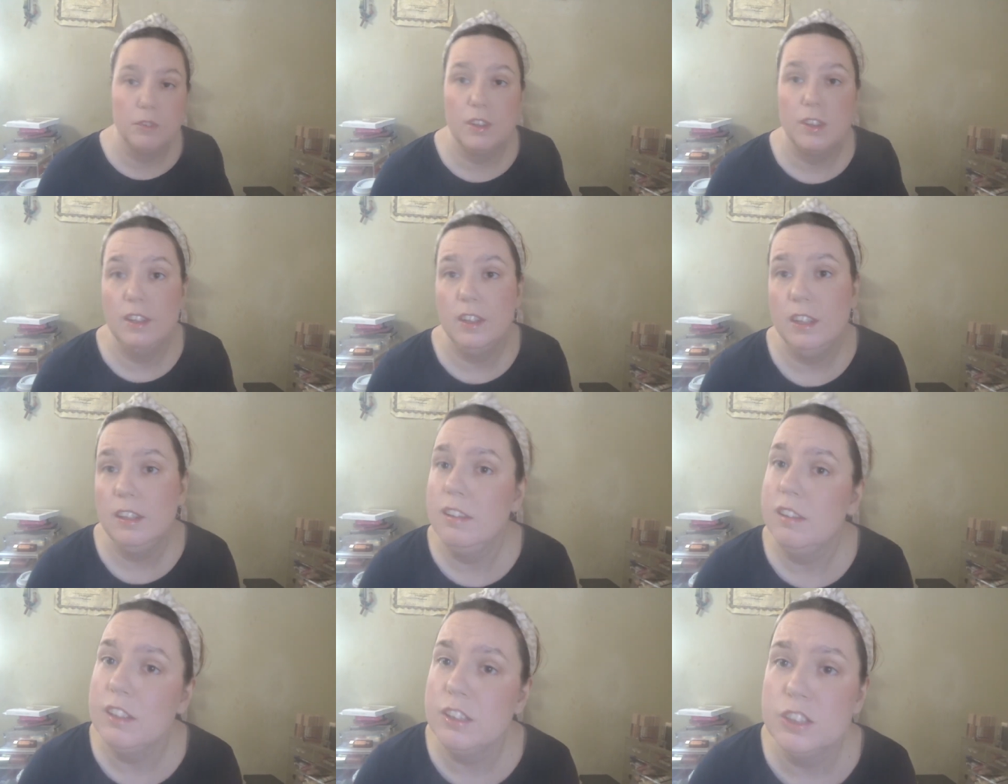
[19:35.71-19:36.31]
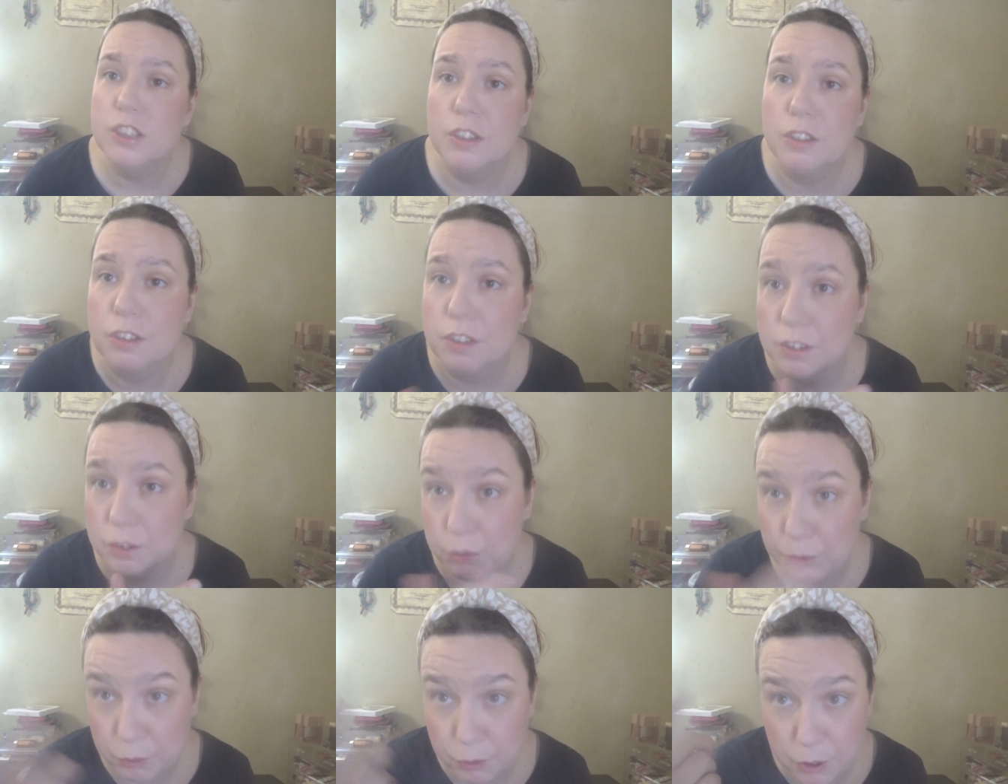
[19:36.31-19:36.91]
this is just
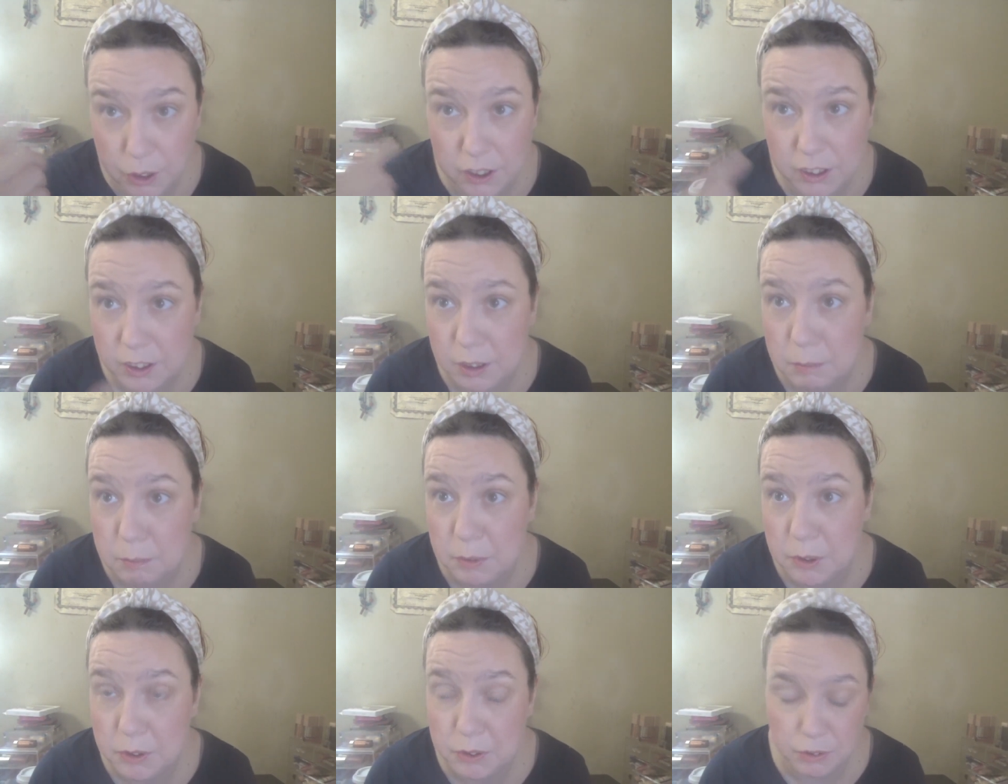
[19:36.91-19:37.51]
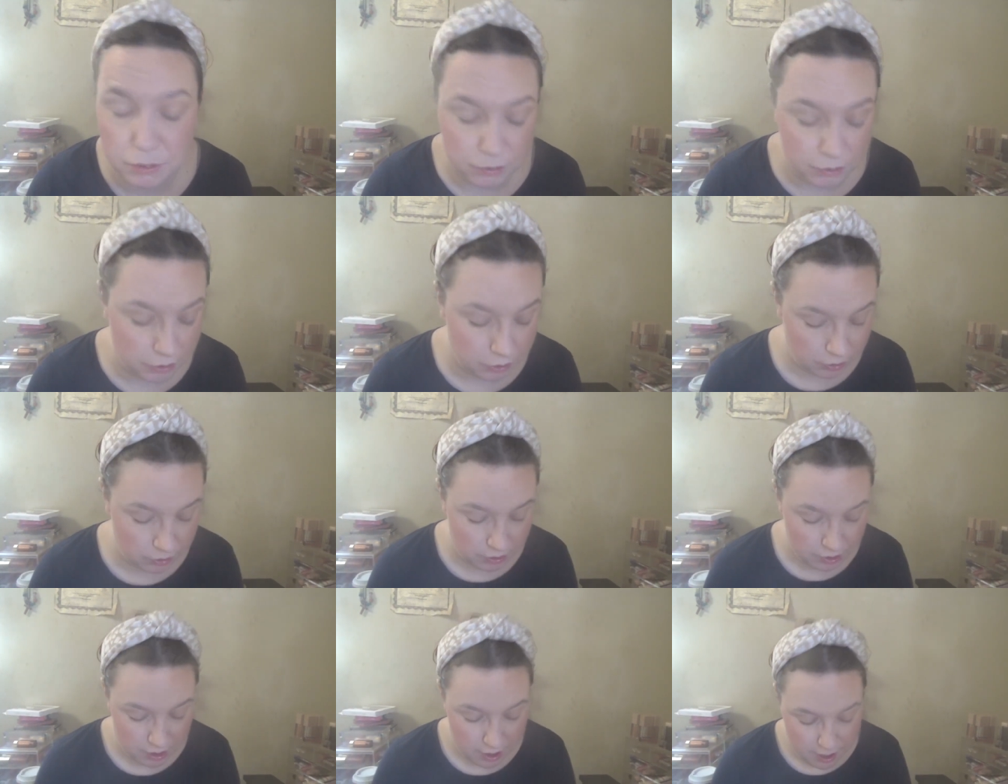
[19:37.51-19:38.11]
really
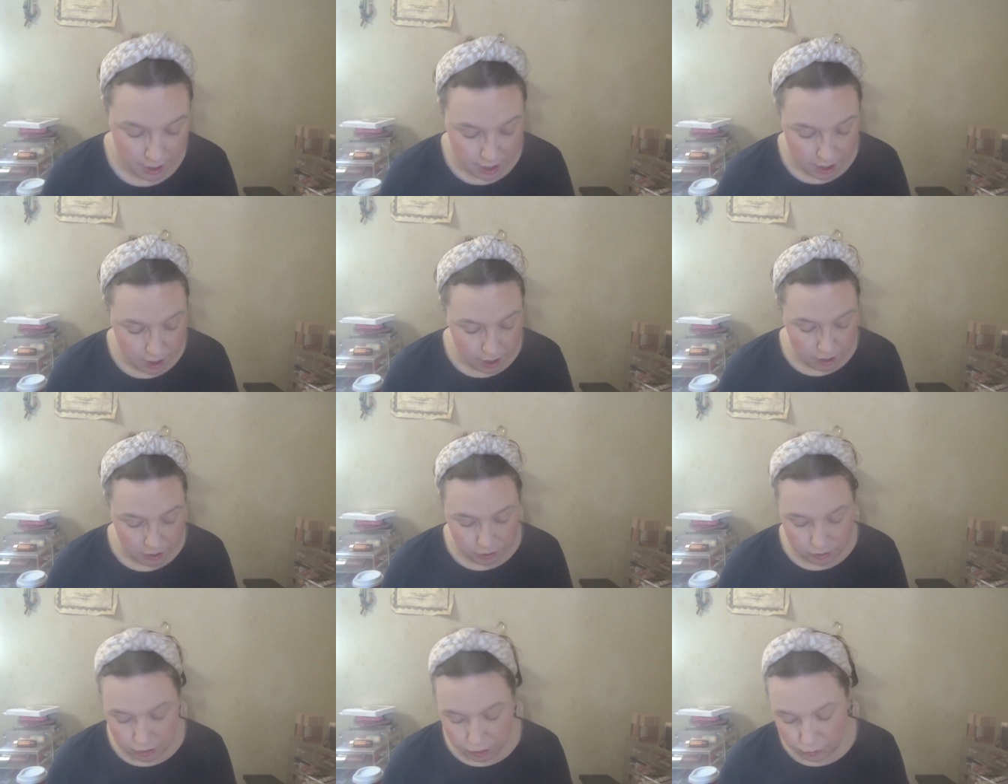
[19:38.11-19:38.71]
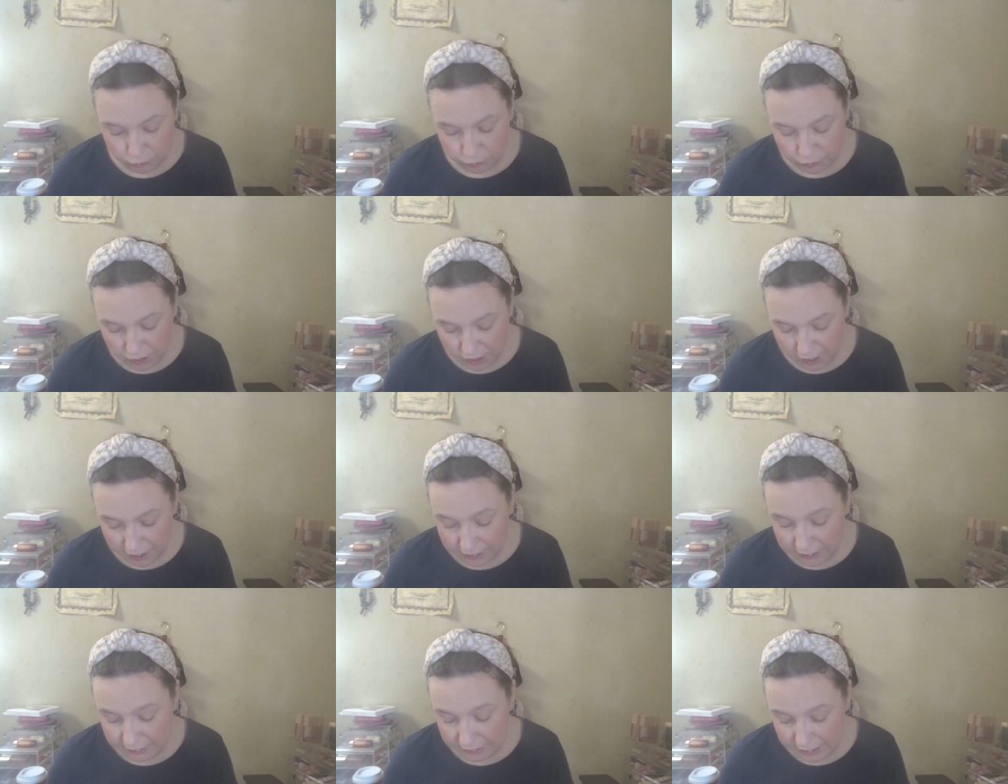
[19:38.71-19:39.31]
beautiful. So for
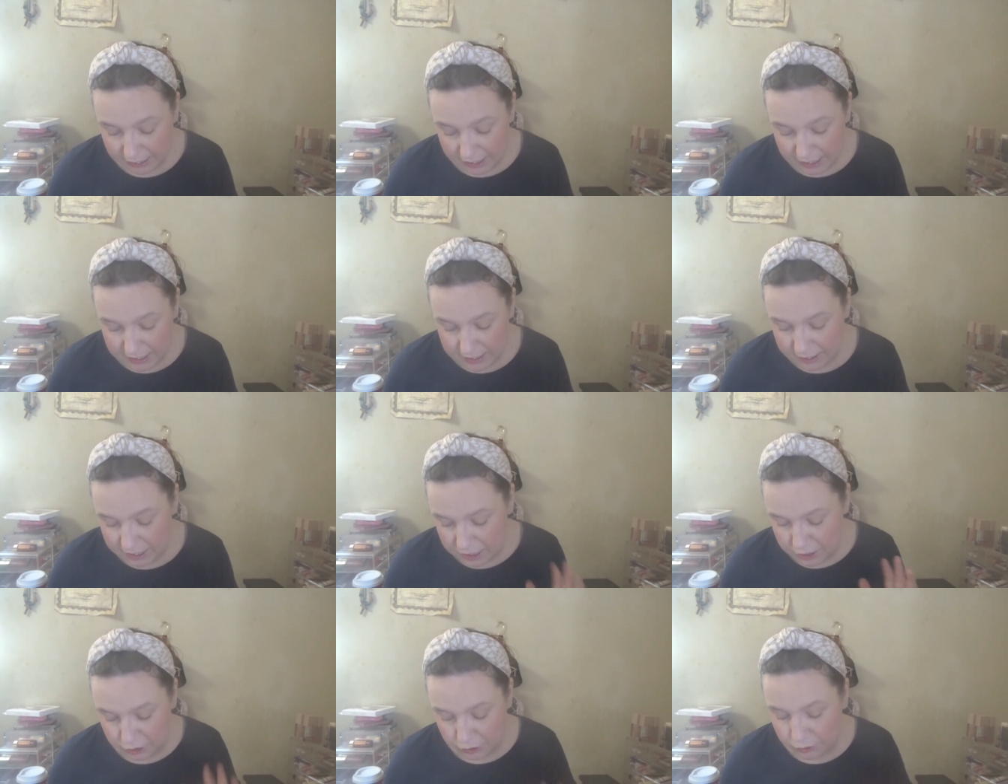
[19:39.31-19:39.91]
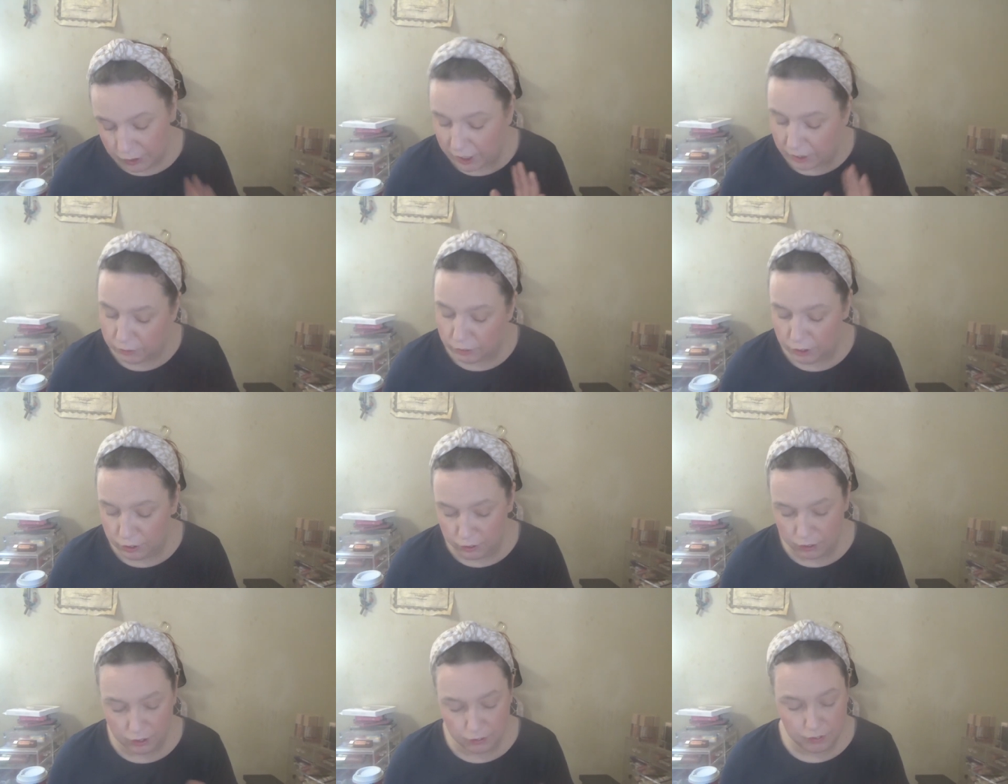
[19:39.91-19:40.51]
highlight, they do have
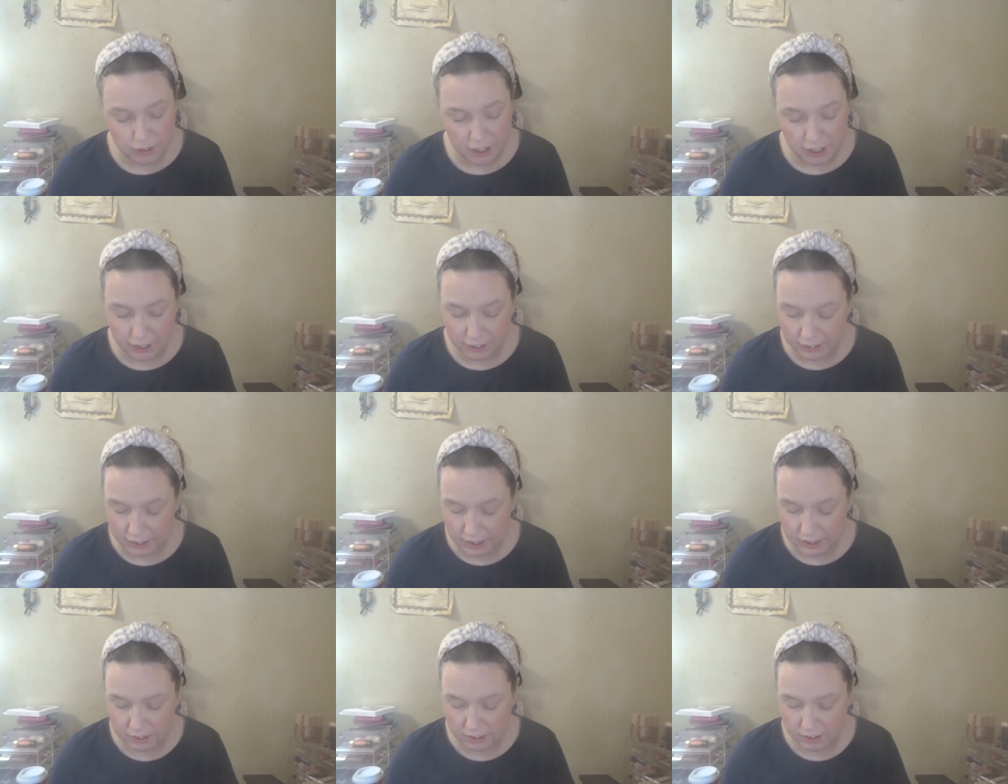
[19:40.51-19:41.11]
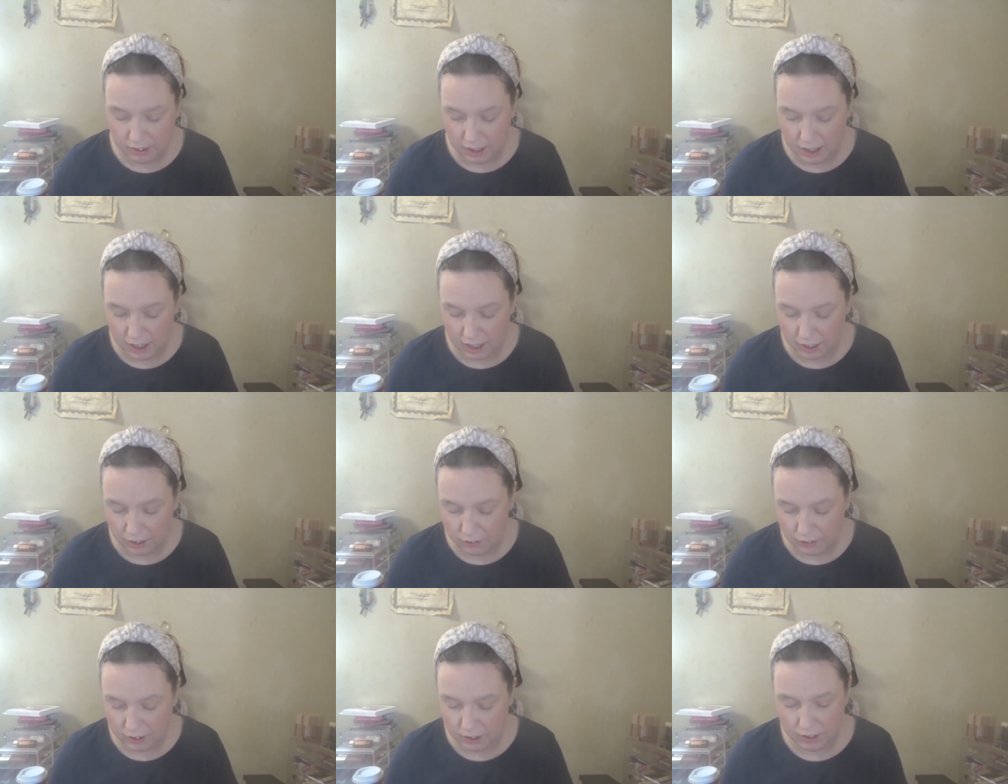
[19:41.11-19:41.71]
two different highlights. They
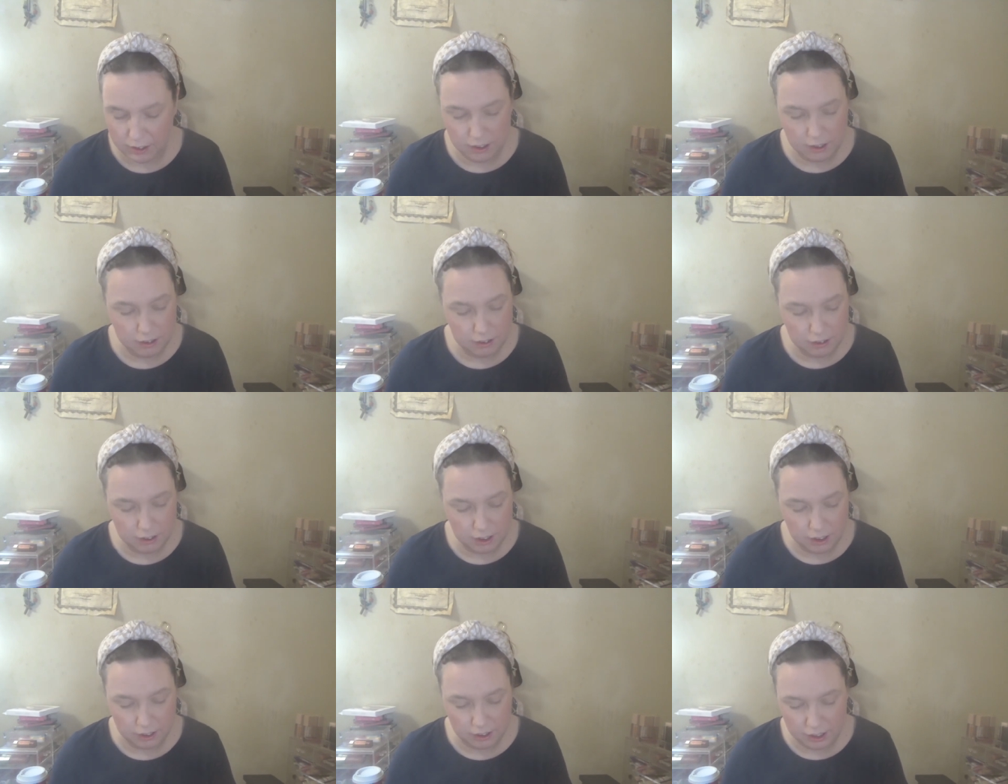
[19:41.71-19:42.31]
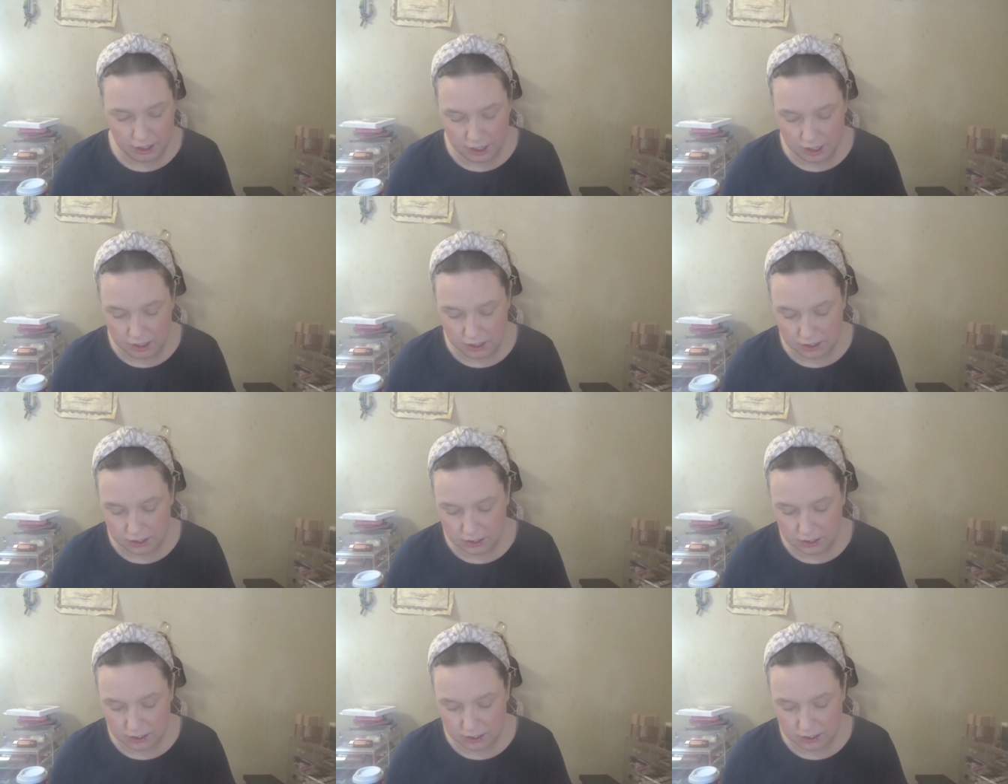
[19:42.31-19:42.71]
have this highlight